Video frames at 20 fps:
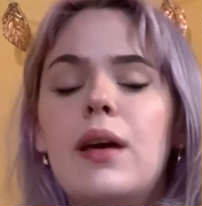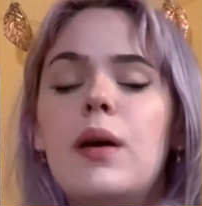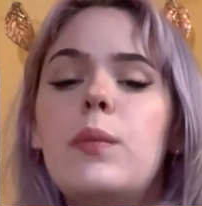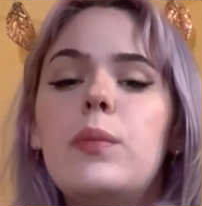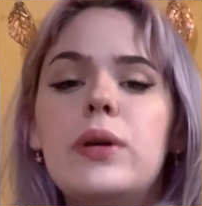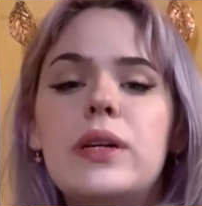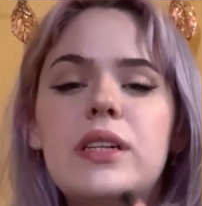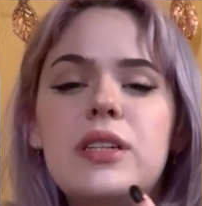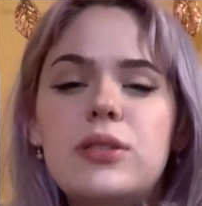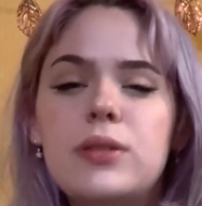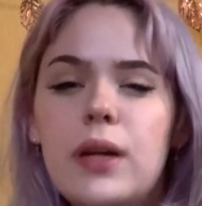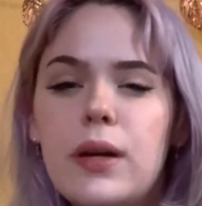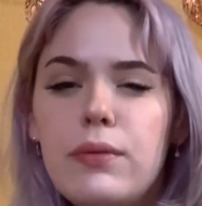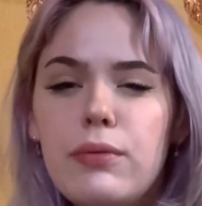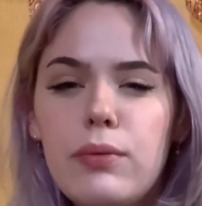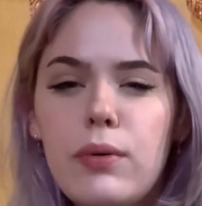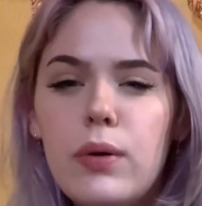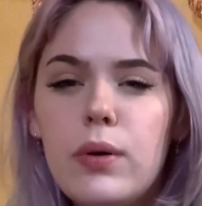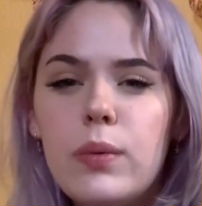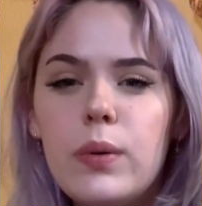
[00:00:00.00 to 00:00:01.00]
Pretty
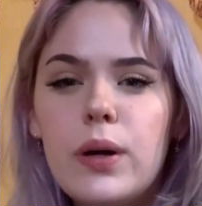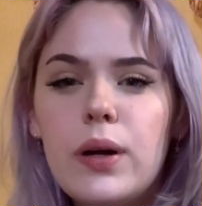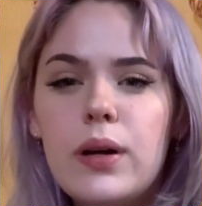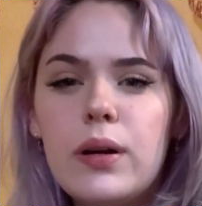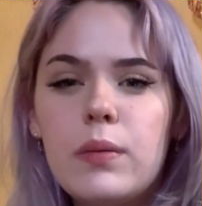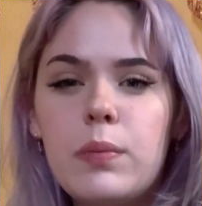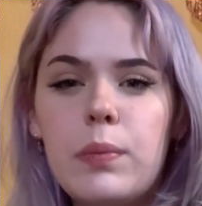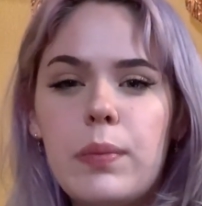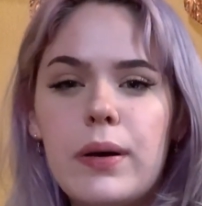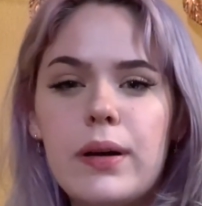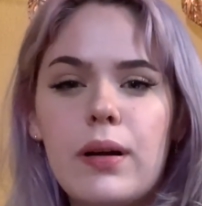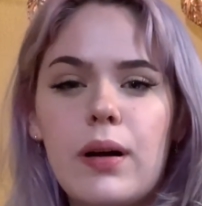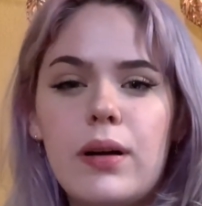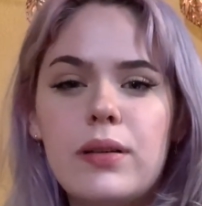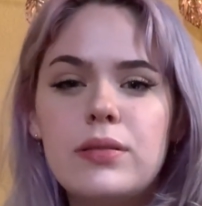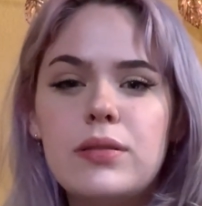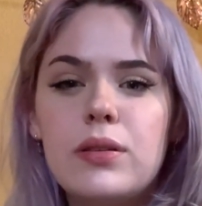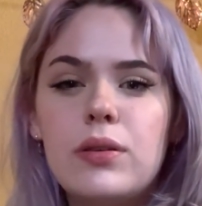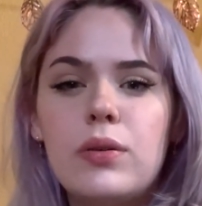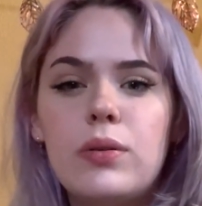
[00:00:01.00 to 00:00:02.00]
straightforward, but
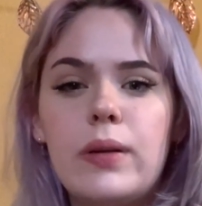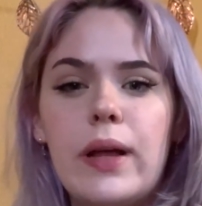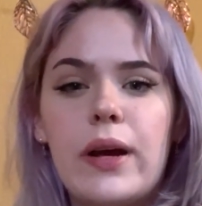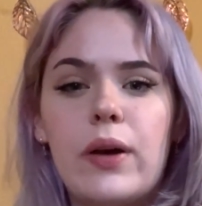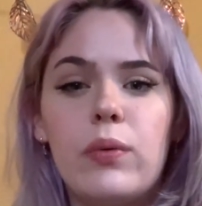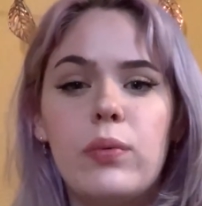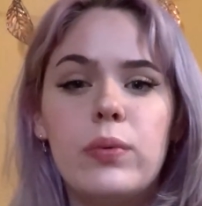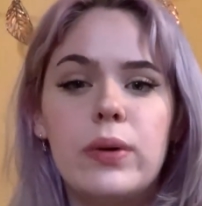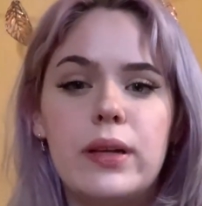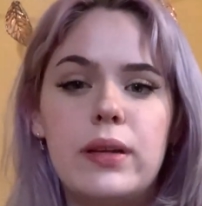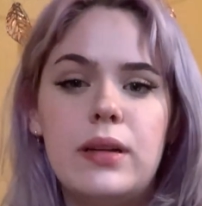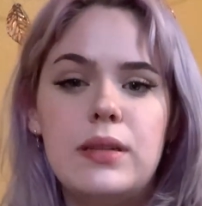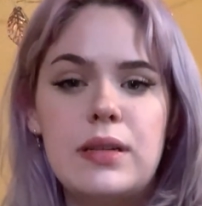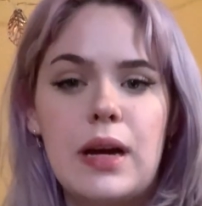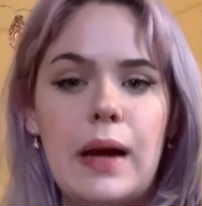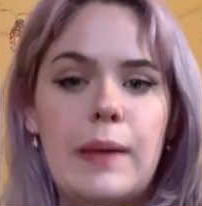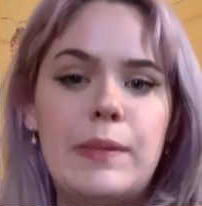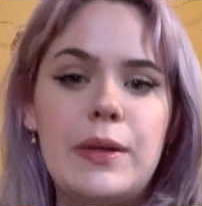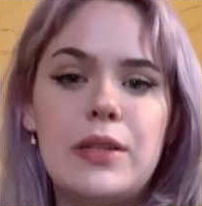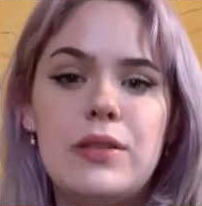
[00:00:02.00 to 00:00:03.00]
also like really
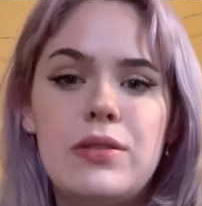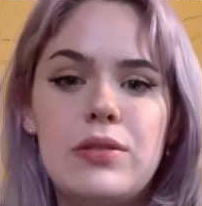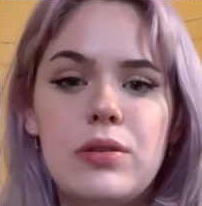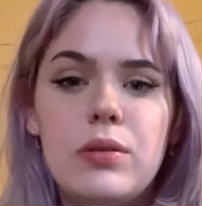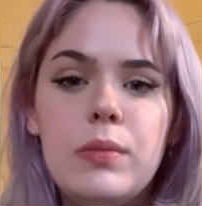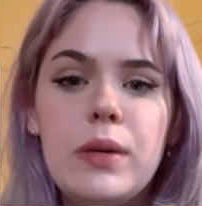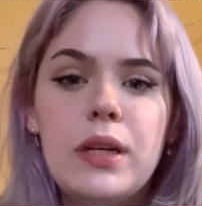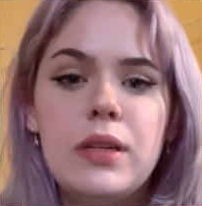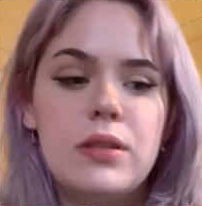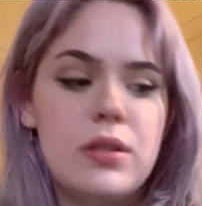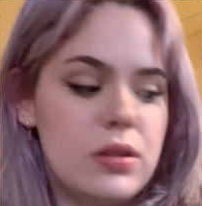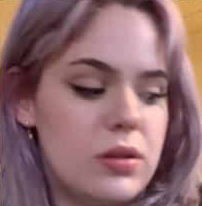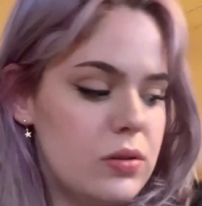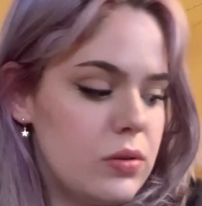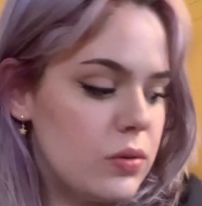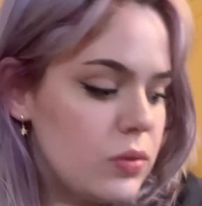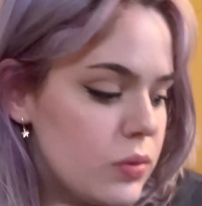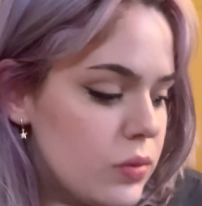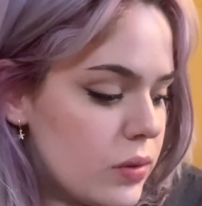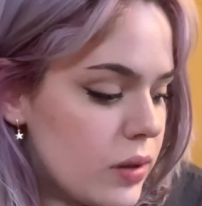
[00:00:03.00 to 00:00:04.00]
time consuming to
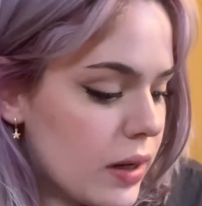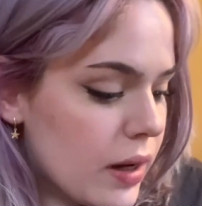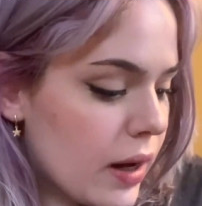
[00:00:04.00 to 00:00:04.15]
do.